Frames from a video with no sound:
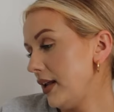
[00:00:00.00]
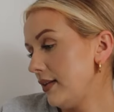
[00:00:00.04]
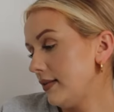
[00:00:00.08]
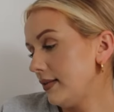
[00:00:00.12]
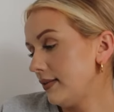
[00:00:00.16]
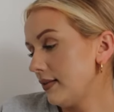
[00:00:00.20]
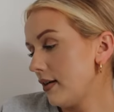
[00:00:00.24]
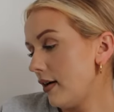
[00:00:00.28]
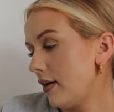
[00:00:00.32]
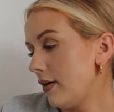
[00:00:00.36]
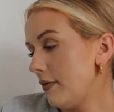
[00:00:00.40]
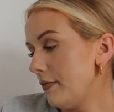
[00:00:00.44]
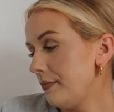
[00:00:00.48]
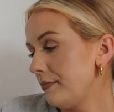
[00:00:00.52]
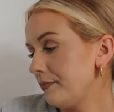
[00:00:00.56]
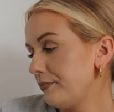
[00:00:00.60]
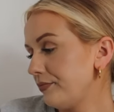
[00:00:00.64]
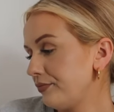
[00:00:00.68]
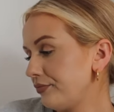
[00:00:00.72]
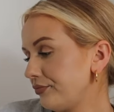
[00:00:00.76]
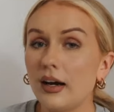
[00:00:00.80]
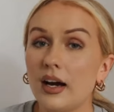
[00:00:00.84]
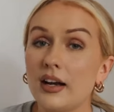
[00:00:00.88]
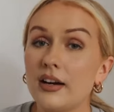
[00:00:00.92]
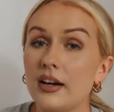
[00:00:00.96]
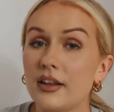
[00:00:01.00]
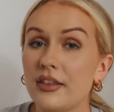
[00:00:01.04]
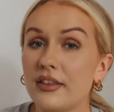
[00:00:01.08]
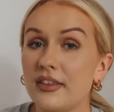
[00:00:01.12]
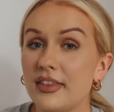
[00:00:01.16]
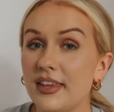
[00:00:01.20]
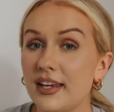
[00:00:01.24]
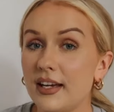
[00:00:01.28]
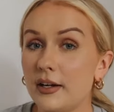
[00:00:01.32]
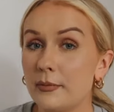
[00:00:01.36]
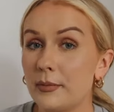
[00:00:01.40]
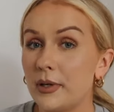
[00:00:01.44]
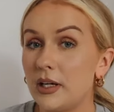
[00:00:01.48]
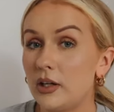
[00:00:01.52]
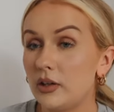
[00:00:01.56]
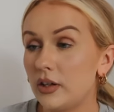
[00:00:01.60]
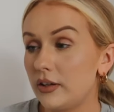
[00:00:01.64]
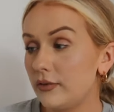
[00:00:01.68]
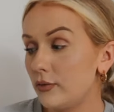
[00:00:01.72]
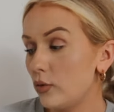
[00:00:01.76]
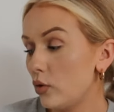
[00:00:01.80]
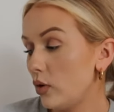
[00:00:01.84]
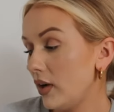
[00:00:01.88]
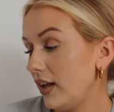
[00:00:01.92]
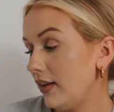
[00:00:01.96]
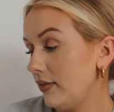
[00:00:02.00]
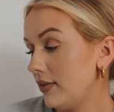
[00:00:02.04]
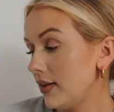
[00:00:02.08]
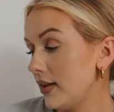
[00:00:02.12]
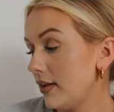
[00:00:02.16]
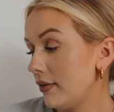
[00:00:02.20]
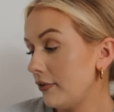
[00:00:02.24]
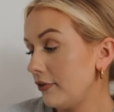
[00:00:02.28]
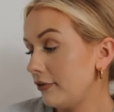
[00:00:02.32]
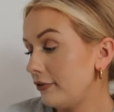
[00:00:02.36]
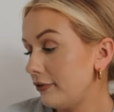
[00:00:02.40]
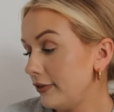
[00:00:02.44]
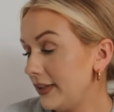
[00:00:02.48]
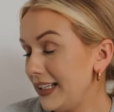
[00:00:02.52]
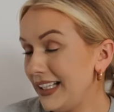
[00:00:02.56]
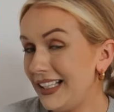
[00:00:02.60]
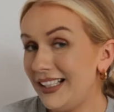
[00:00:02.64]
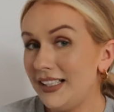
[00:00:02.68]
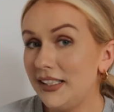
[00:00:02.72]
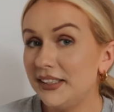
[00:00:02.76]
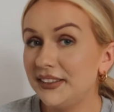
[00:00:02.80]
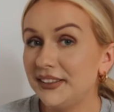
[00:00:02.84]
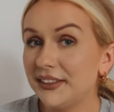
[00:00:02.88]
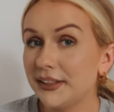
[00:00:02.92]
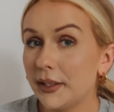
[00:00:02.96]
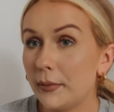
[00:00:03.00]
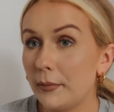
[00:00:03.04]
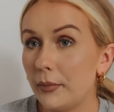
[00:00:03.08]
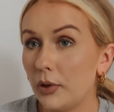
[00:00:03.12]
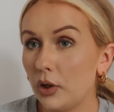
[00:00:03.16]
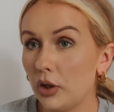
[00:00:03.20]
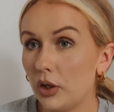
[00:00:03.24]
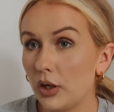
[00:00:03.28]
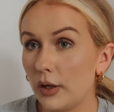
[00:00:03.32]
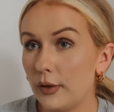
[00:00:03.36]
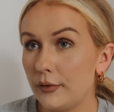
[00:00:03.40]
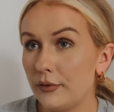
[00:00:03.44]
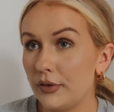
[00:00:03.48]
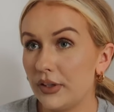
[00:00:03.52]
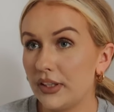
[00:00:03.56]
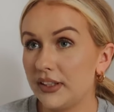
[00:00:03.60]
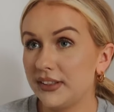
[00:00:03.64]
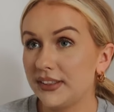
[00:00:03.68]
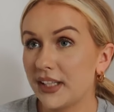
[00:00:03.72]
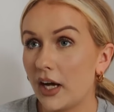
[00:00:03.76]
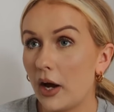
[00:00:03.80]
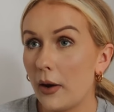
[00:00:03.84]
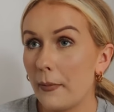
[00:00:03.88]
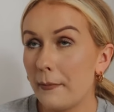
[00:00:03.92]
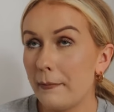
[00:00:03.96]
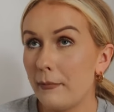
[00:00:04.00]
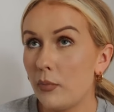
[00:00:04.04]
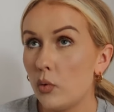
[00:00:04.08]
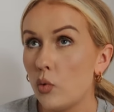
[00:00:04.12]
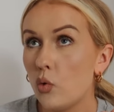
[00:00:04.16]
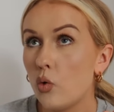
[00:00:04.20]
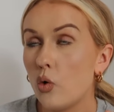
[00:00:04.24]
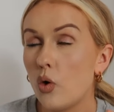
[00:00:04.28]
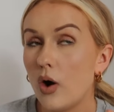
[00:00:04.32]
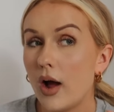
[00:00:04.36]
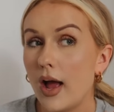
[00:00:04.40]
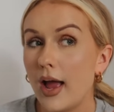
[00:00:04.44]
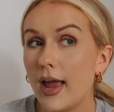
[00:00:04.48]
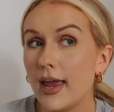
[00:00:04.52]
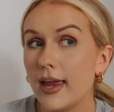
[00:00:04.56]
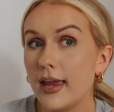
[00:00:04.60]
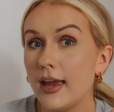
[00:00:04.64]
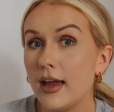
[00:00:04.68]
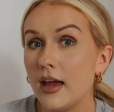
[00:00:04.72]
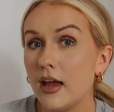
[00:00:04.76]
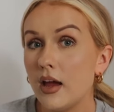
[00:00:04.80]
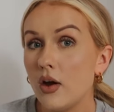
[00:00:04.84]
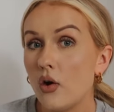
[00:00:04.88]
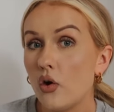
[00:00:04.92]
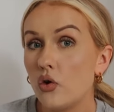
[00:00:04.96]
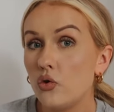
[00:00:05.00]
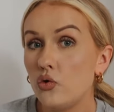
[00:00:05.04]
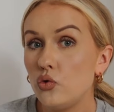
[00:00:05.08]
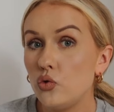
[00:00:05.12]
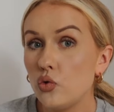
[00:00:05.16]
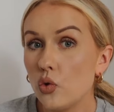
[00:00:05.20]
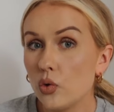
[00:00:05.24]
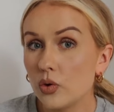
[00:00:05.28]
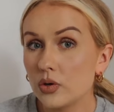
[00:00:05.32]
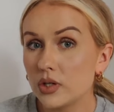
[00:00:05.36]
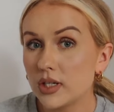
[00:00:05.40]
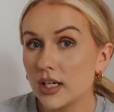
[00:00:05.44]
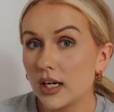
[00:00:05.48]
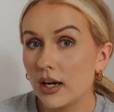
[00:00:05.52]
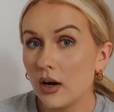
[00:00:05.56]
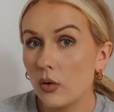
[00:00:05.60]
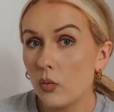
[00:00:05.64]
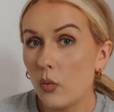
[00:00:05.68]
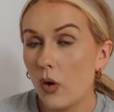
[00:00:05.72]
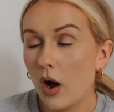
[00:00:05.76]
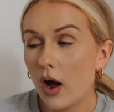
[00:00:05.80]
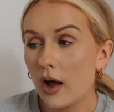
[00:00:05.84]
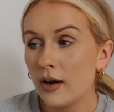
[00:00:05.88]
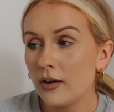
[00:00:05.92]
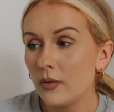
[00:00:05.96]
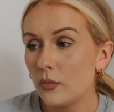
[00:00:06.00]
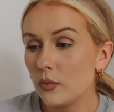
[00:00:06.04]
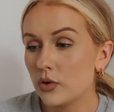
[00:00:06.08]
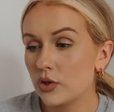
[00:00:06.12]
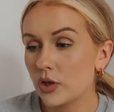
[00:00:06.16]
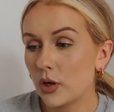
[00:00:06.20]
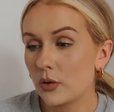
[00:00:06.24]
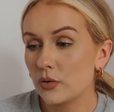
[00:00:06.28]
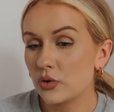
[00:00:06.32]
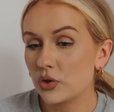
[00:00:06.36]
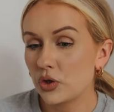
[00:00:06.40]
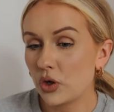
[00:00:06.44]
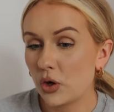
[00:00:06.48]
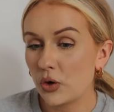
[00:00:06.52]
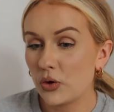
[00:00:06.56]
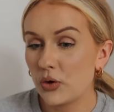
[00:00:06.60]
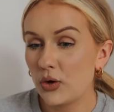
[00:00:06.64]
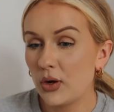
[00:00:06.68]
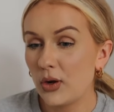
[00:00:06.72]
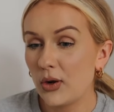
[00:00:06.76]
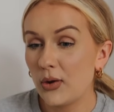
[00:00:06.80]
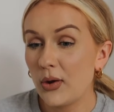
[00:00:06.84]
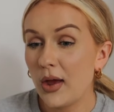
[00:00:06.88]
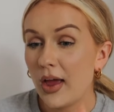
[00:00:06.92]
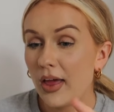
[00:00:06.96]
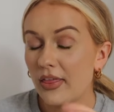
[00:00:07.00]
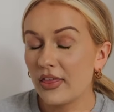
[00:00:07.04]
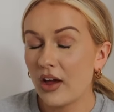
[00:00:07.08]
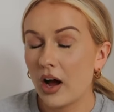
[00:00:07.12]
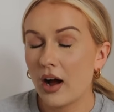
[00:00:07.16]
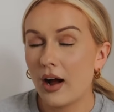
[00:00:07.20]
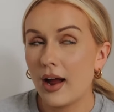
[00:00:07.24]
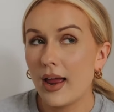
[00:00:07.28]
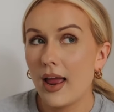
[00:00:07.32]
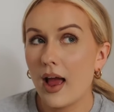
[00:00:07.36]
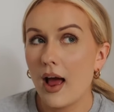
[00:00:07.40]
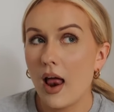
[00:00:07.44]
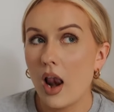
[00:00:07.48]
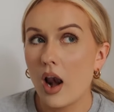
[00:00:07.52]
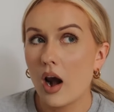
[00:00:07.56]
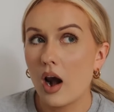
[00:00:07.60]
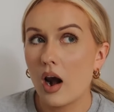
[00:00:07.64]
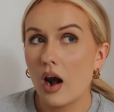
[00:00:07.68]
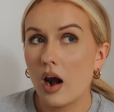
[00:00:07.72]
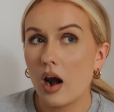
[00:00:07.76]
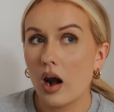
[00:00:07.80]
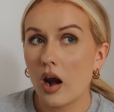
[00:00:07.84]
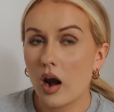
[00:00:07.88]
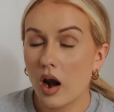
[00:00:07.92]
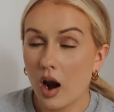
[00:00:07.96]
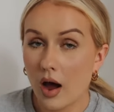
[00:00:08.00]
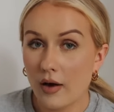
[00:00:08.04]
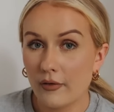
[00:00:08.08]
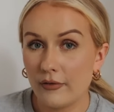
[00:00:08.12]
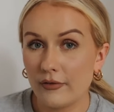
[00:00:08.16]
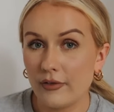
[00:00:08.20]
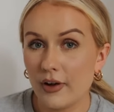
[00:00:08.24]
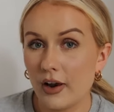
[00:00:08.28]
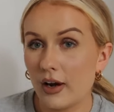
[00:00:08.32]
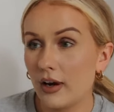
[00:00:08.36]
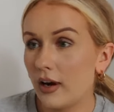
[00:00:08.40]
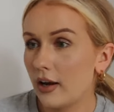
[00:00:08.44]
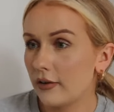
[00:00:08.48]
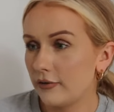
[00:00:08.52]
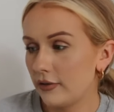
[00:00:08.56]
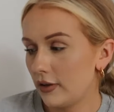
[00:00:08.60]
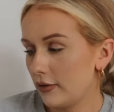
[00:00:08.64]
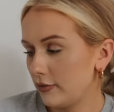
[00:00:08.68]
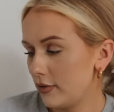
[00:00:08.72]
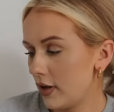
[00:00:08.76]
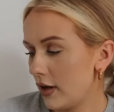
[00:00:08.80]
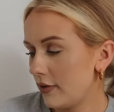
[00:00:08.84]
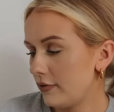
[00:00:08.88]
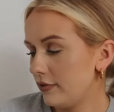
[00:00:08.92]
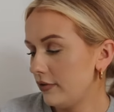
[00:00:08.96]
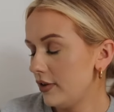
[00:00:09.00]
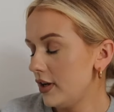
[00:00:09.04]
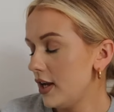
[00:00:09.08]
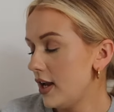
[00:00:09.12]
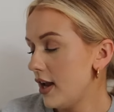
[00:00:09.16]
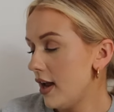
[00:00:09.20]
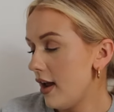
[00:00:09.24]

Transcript: pieces are. Another thing I've been looking for is fleece pullovers. I bought a Nautica one, which I'll show you that I love, love, love, love.